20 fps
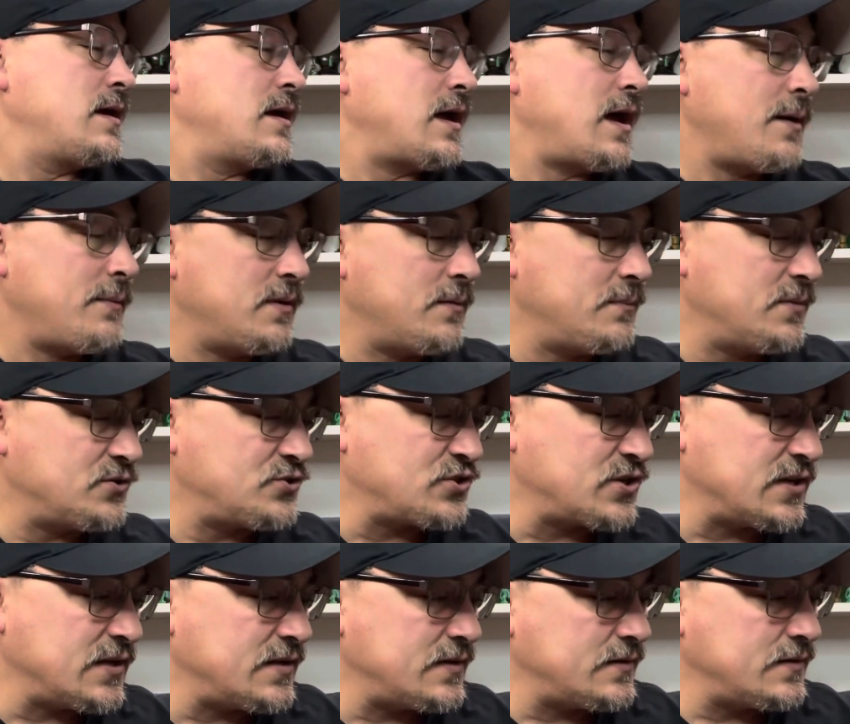I'm in
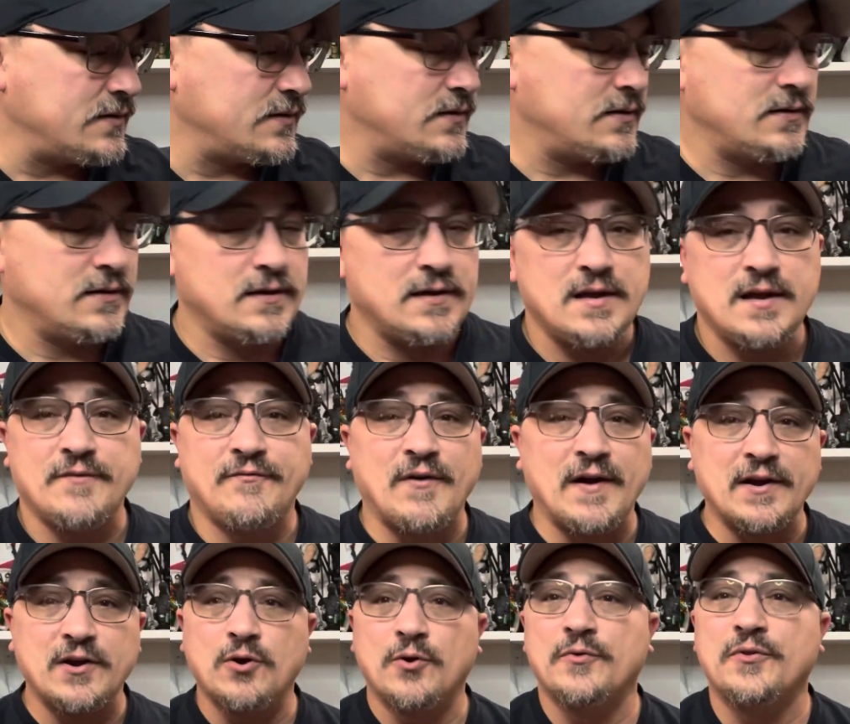Michigan. If
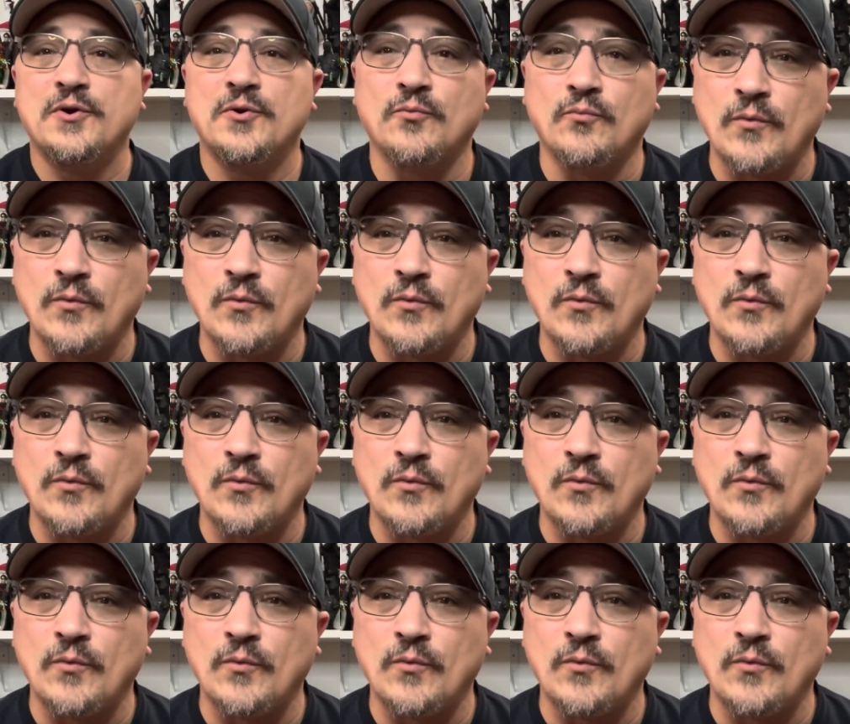I go there